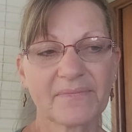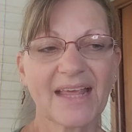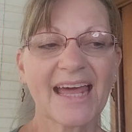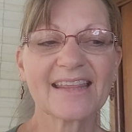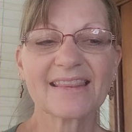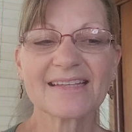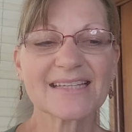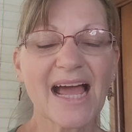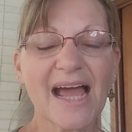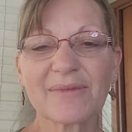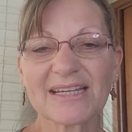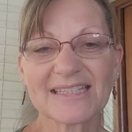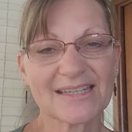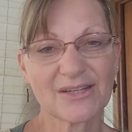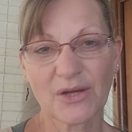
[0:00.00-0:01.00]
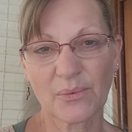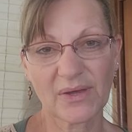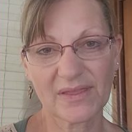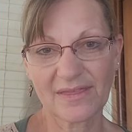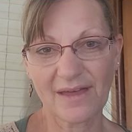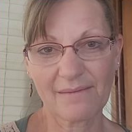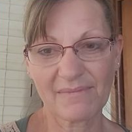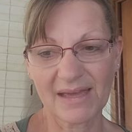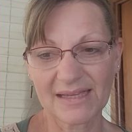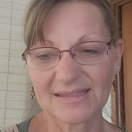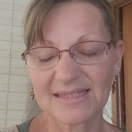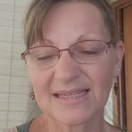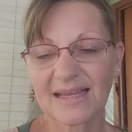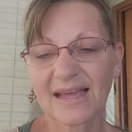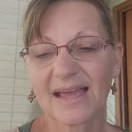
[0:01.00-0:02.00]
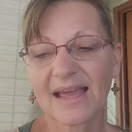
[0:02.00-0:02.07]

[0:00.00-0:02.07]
And at the time, I didn't know what that meant.